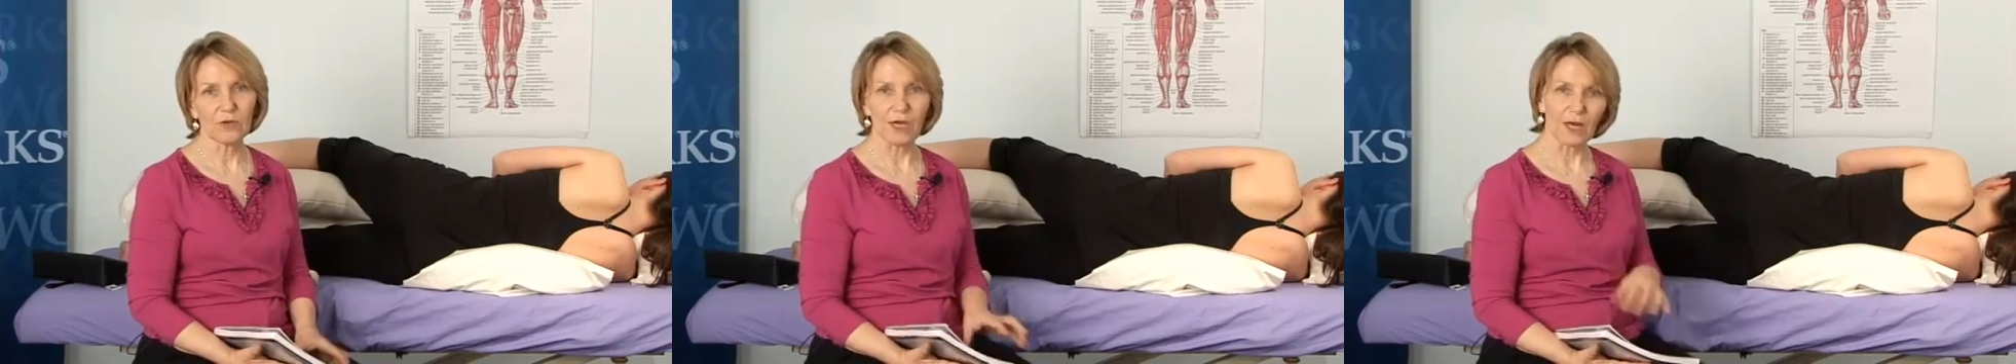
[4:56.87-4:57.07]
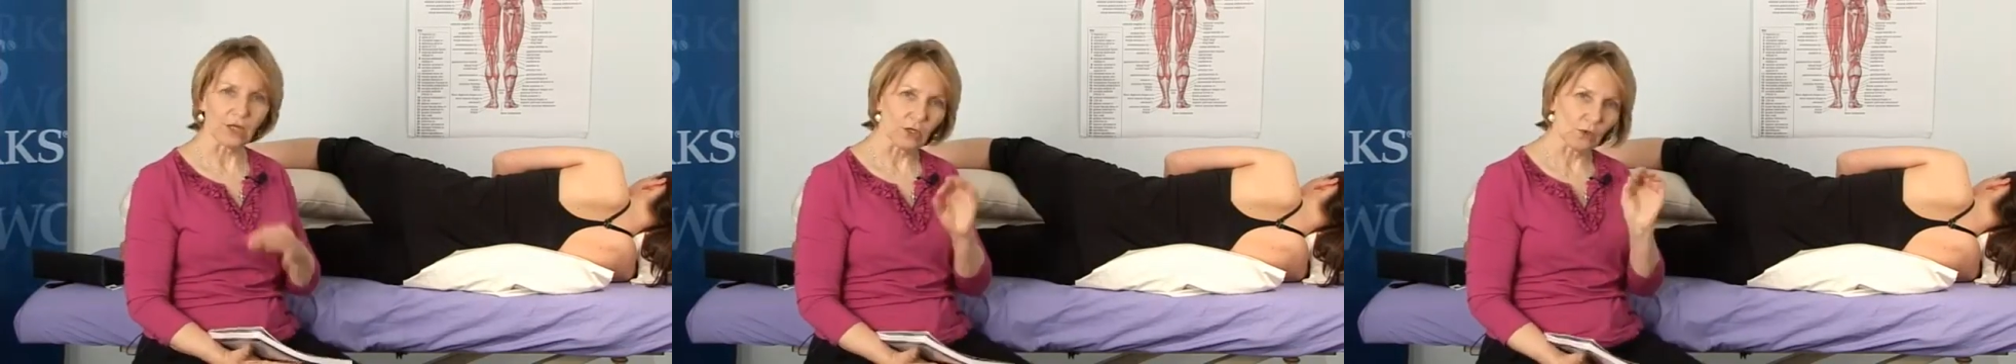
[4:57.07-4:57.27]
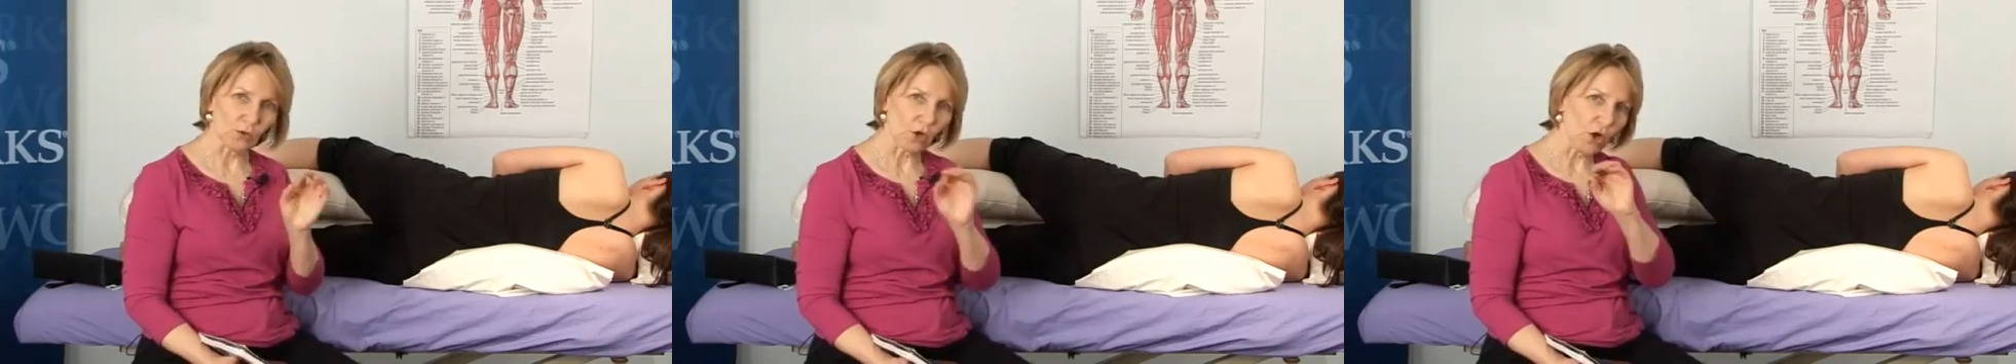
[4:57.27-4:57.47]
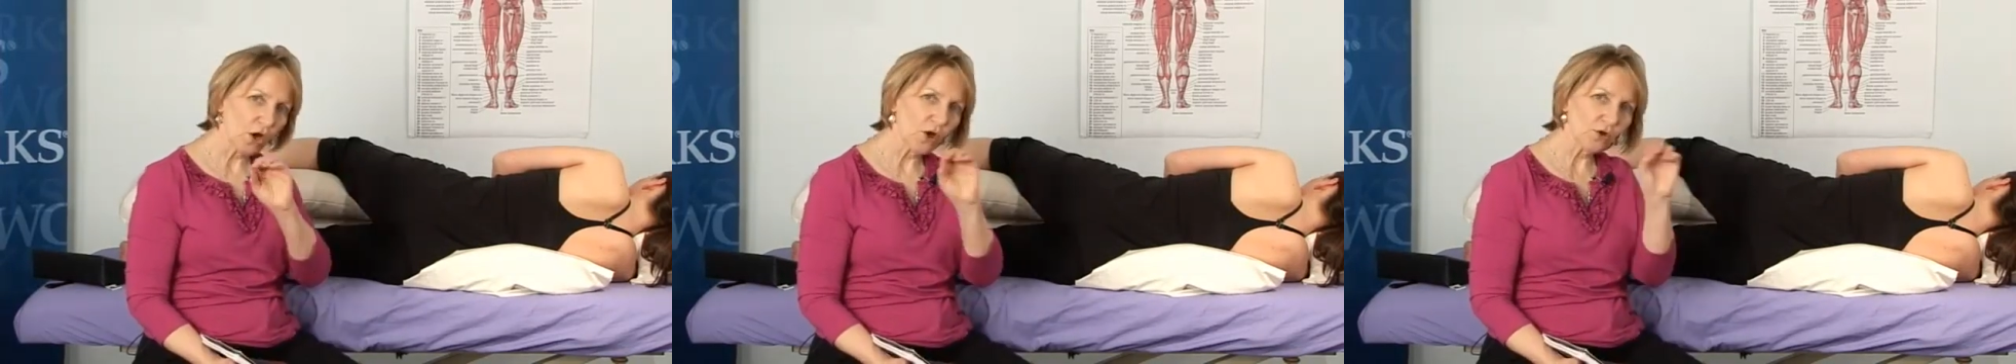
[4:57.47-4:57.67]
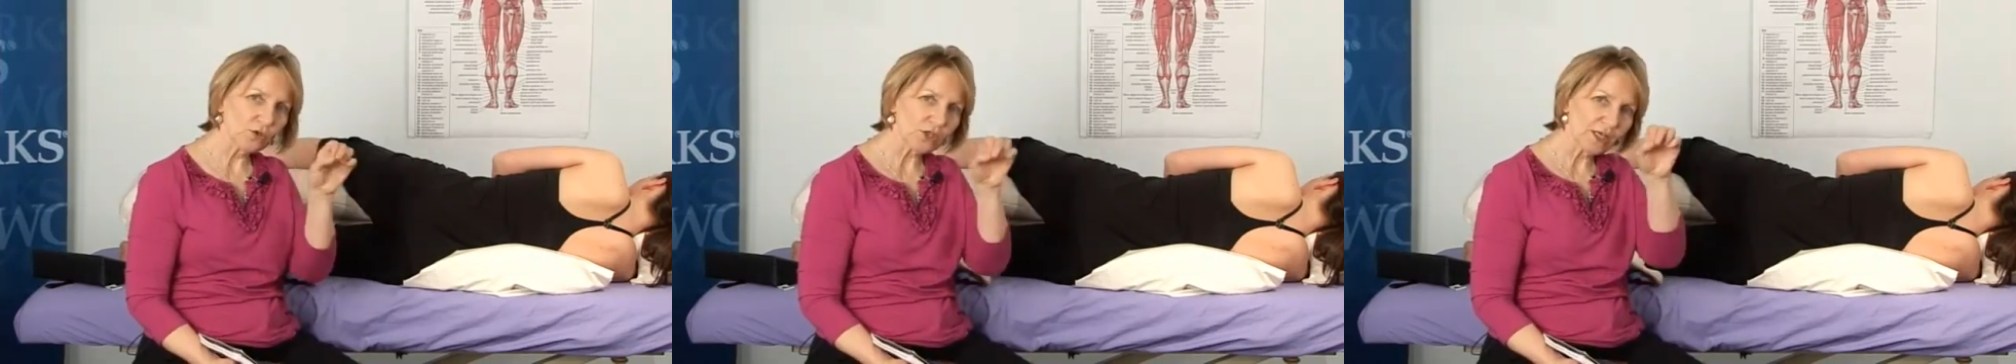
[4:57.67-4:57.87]
You get a little
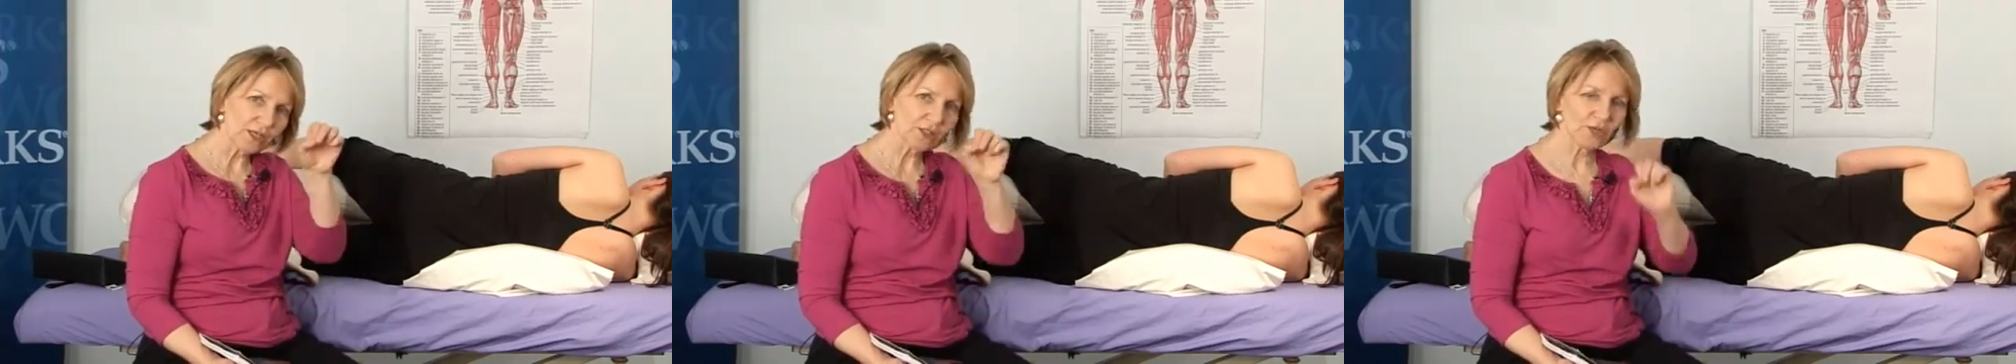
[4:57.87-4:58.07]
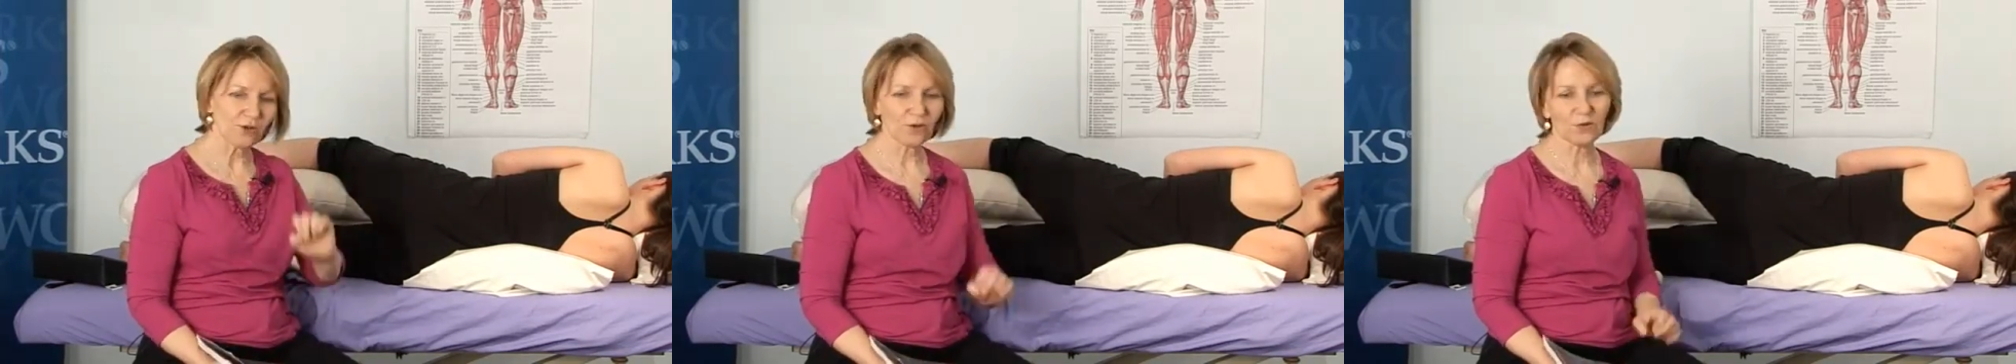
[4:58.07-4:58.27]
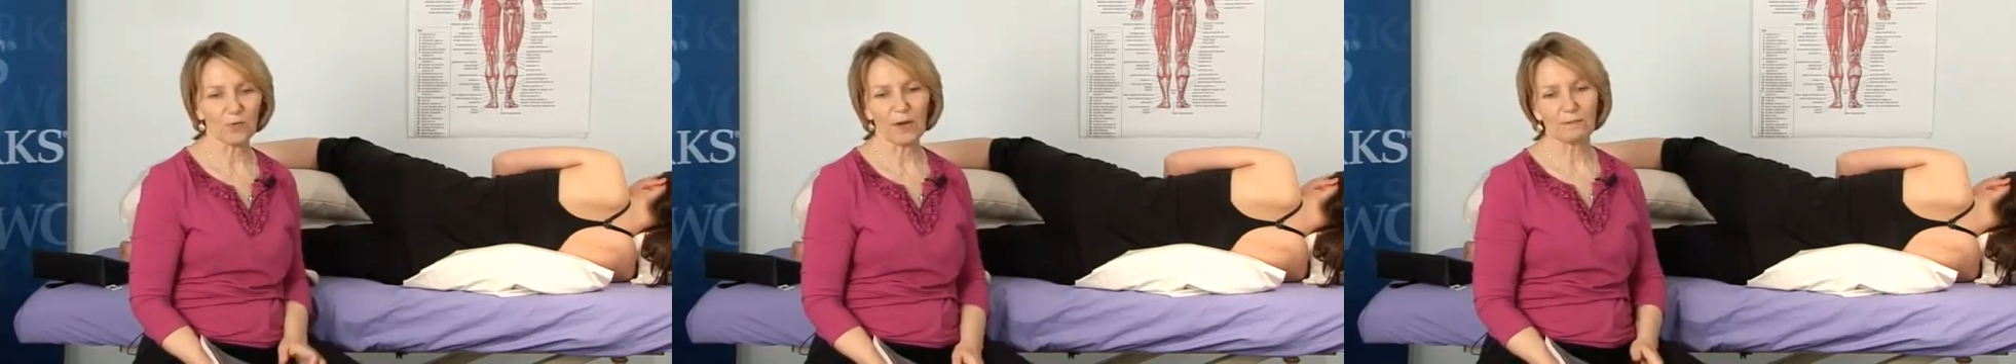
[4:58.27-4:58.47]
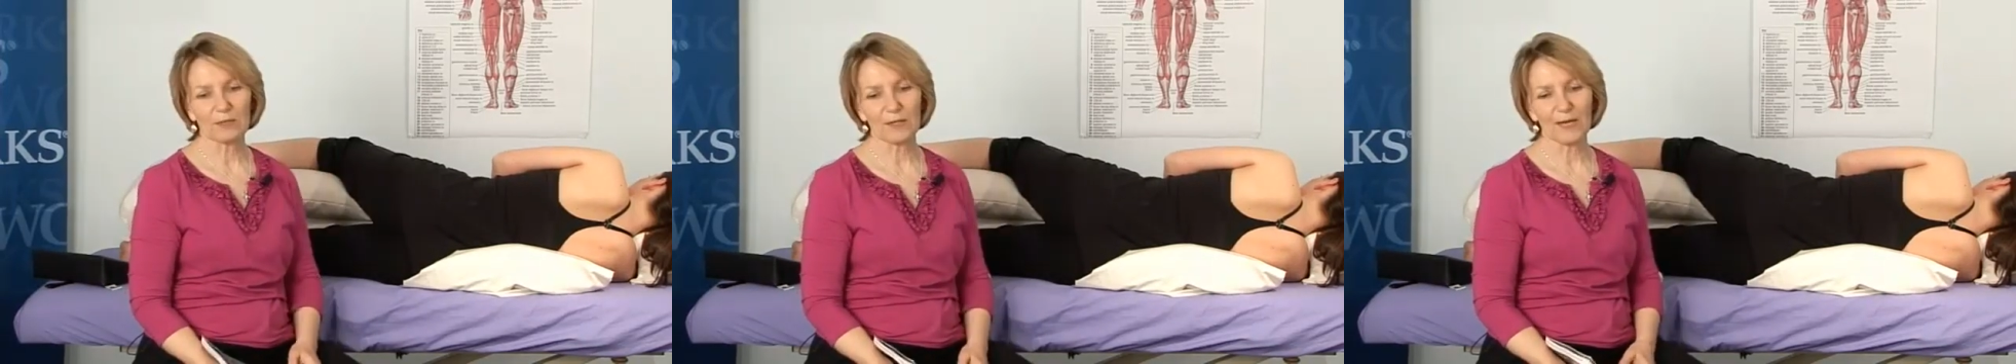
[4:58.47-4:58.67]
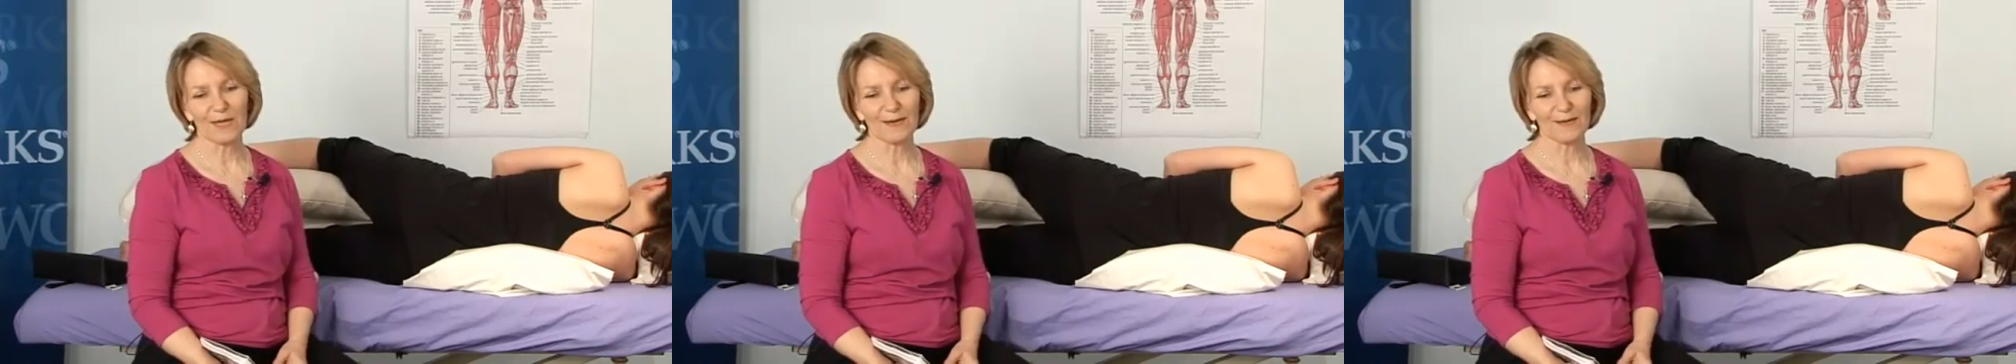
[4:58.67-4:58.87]
code, you get to go to the
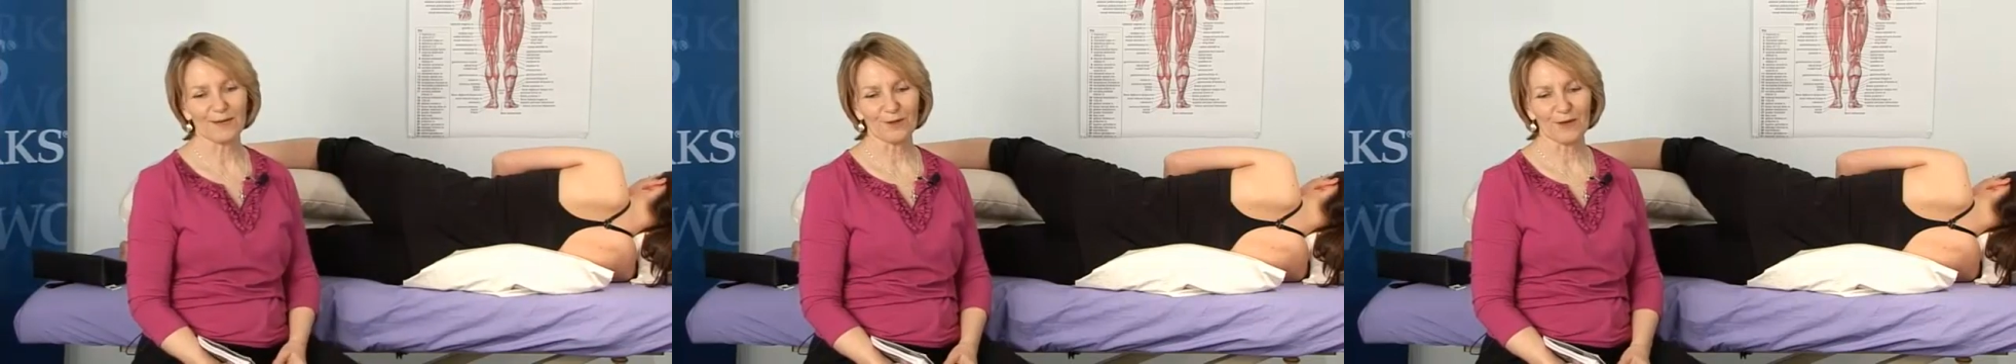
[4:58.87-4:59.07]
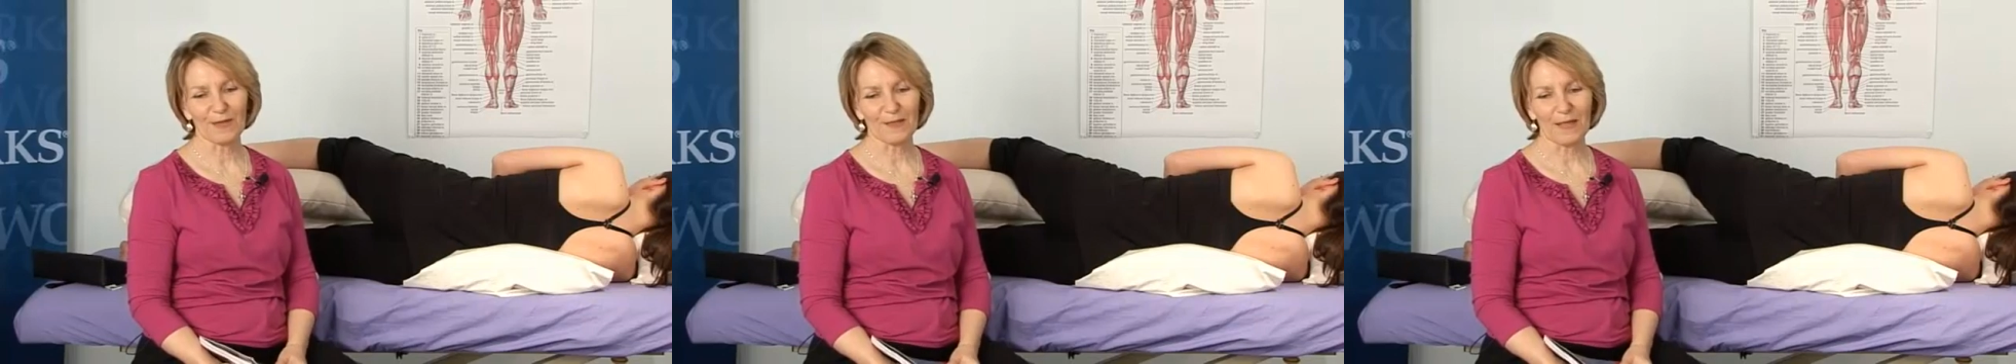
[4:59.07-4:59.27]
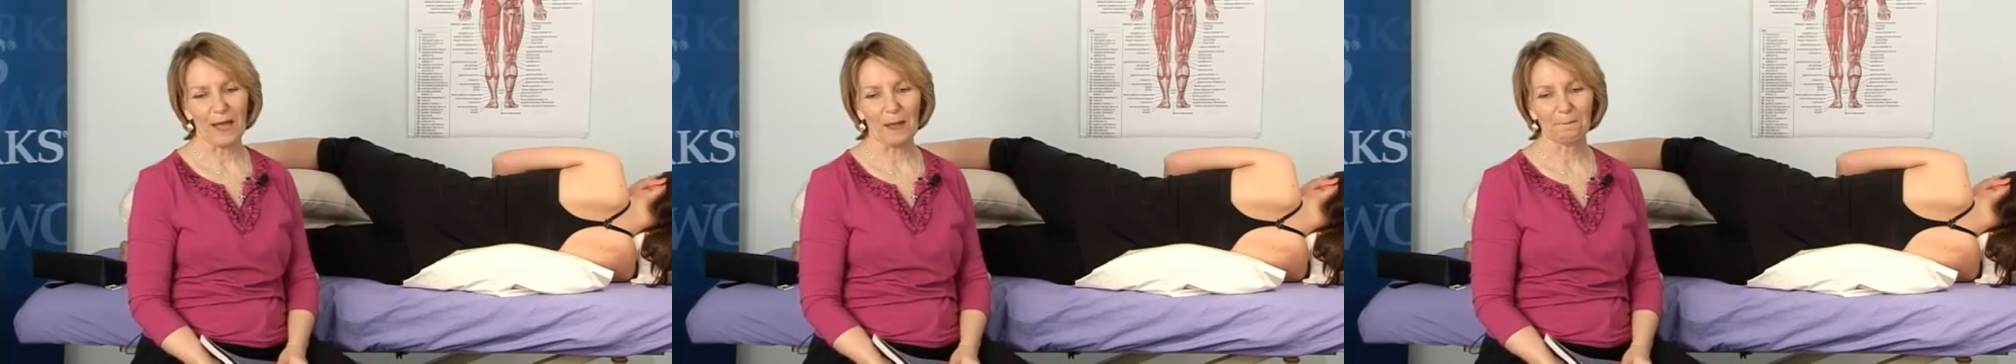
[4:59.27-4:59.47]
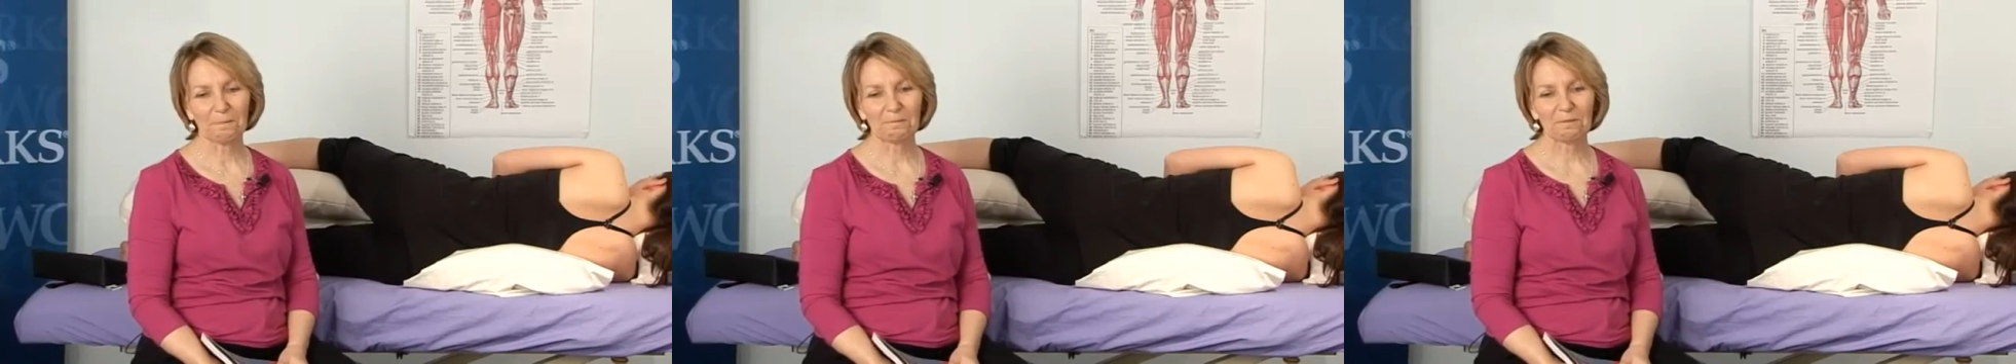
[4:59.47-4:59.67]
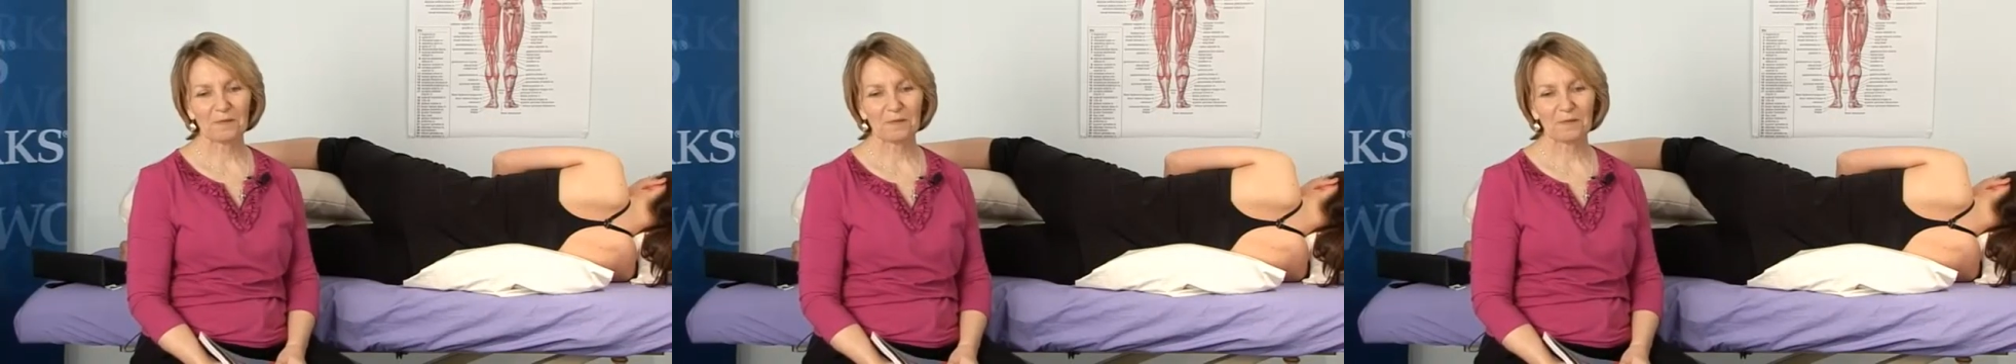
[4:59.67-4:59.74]
website and look at that.